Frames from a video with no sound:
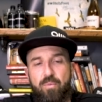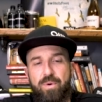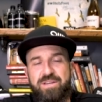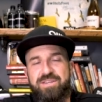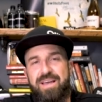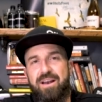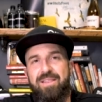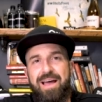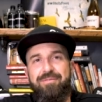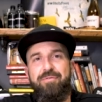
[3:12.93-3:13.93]
we just had a
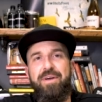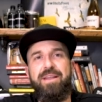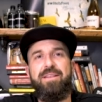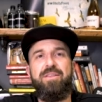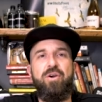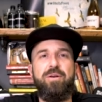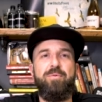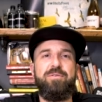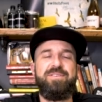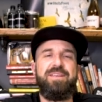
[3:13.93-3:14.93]
live event, the
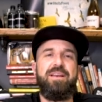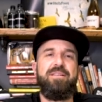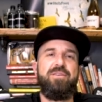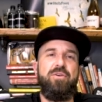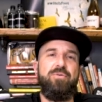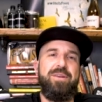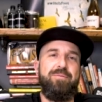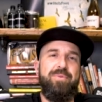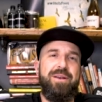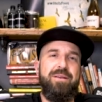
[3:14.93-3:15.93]
Automotive State of the
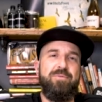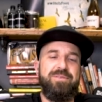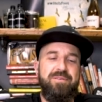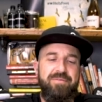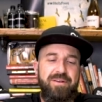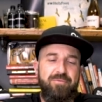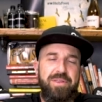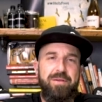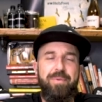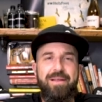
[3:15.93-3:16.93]
Union, but it was an event
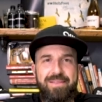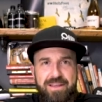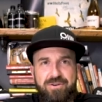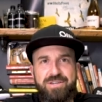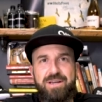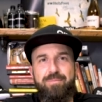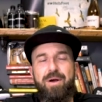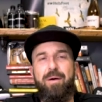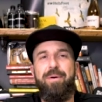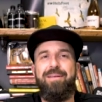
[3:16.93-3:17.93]
really about leadership,
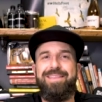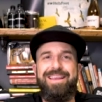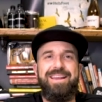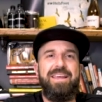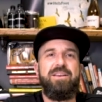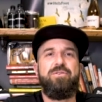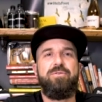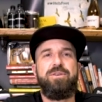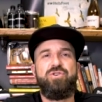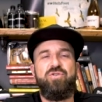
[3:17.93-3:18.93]
about leaning in
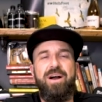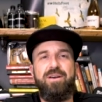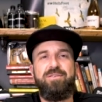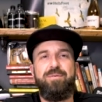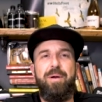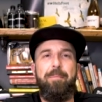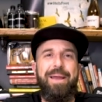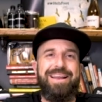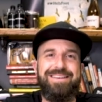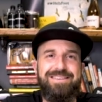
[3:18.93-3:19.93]
during trials, about
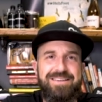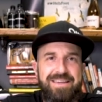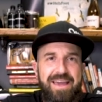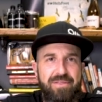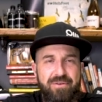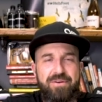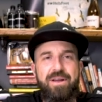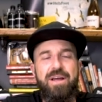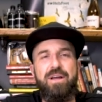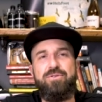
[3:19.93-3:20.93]
banding together
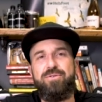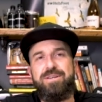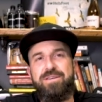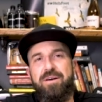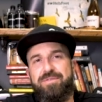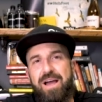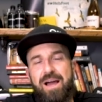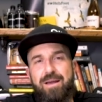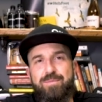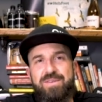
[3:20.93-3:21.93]
during tough
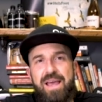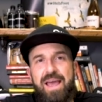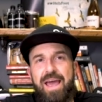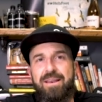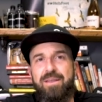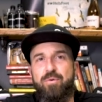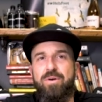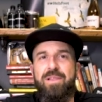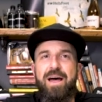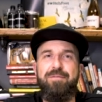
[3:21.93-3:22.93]
times. And there were
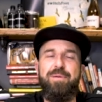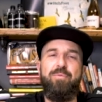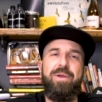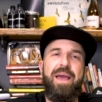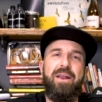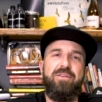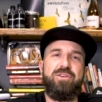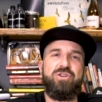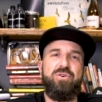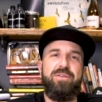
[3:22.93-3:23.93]
a lot of people we had on the
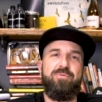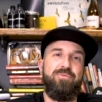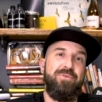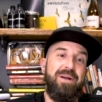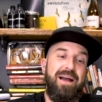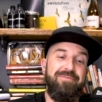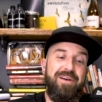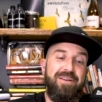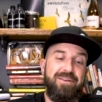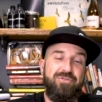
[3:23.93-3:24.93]
show that were, I
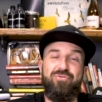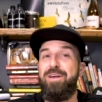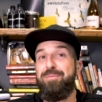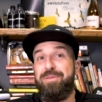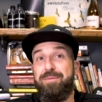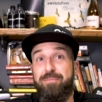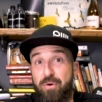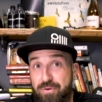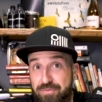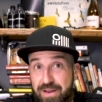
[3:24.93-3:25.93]
found, incredibly
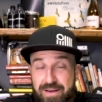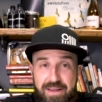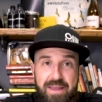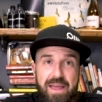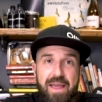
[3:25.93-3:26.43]
motivating